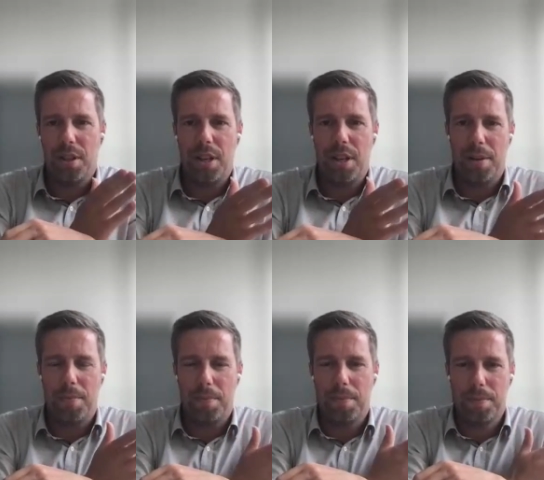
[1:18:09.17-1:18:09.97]

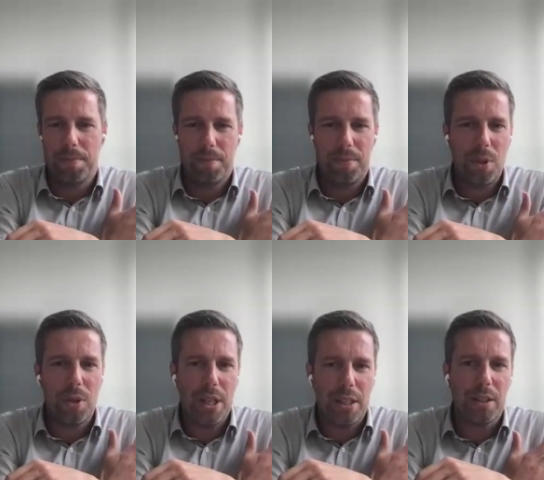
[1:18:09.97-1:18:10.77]

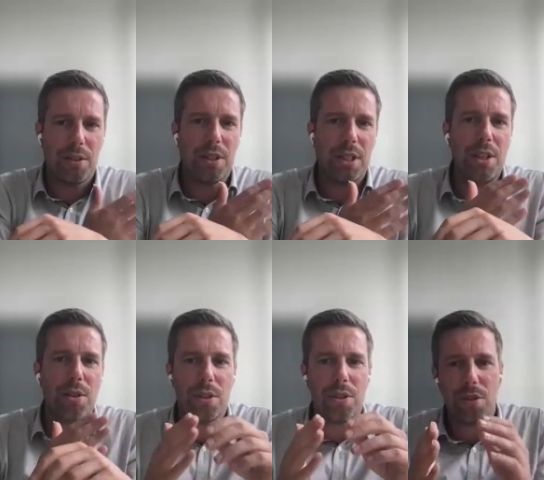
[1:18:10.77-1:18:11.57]
you can
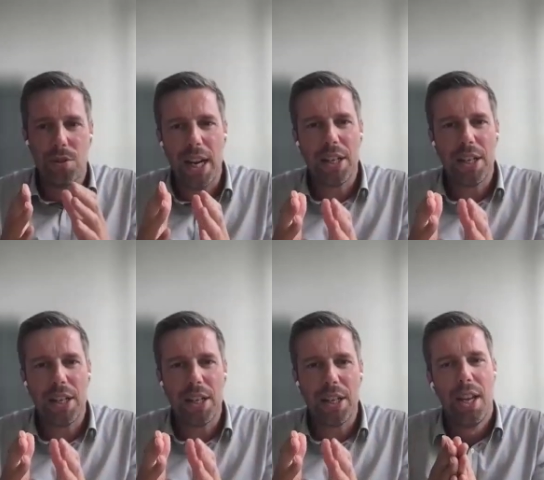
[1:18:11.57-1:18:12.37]
continue the
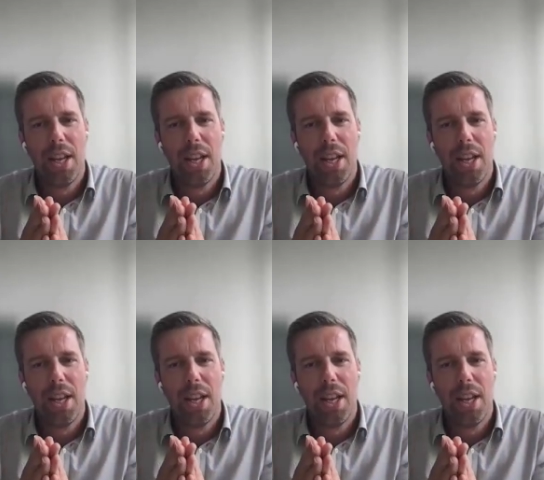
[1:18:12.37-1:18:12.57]
contractions